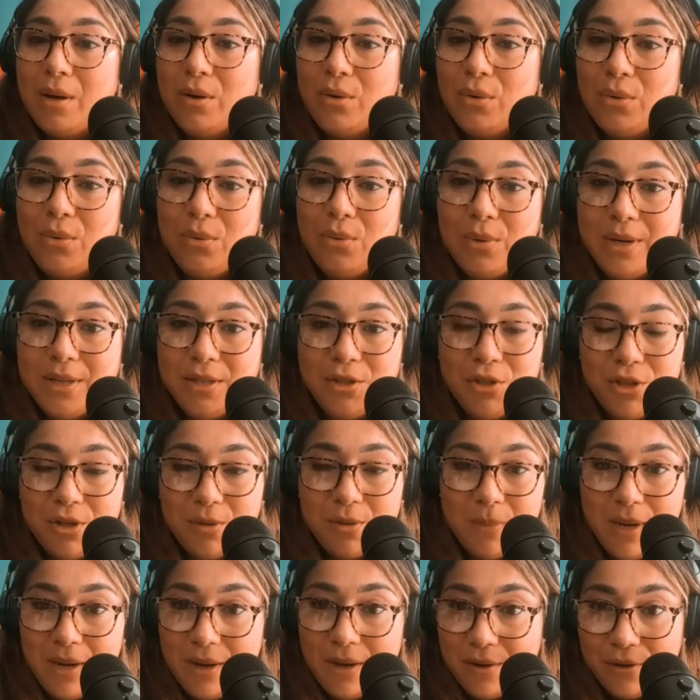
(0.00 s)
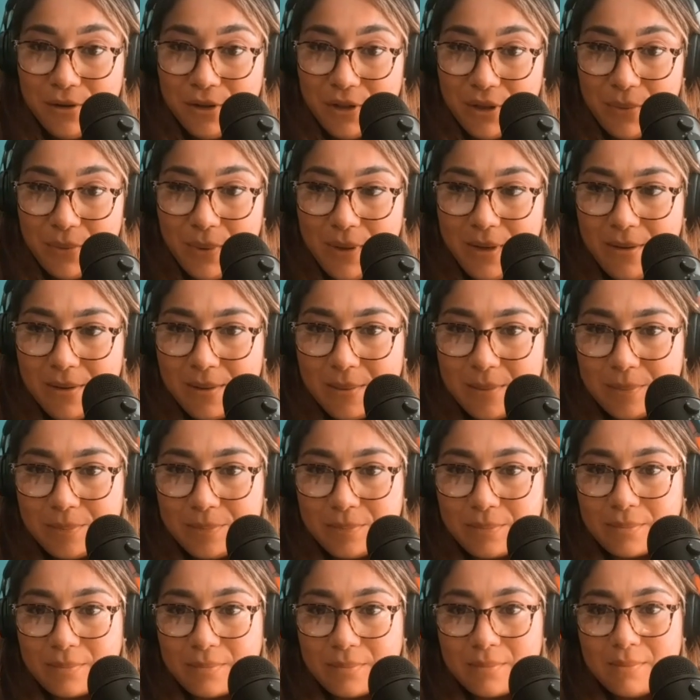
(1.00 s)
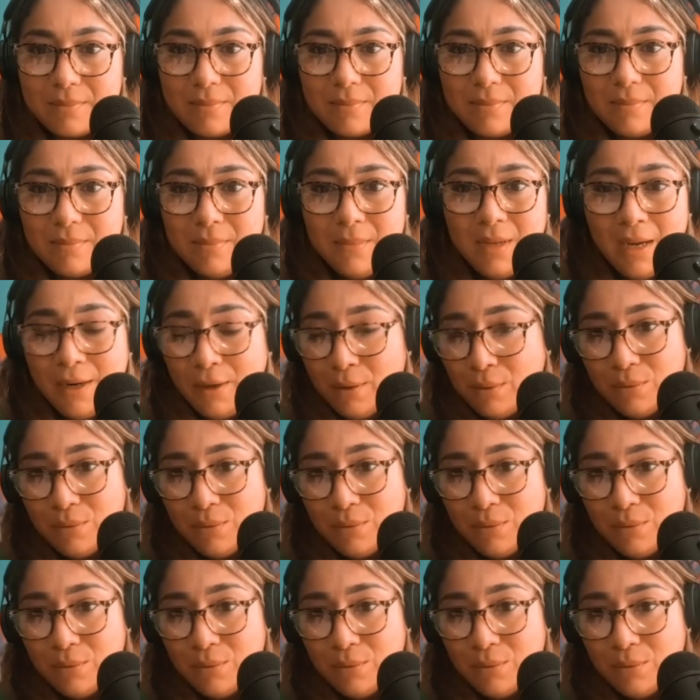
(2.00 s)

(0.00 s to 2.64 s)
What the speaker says: about who I share my energy with. I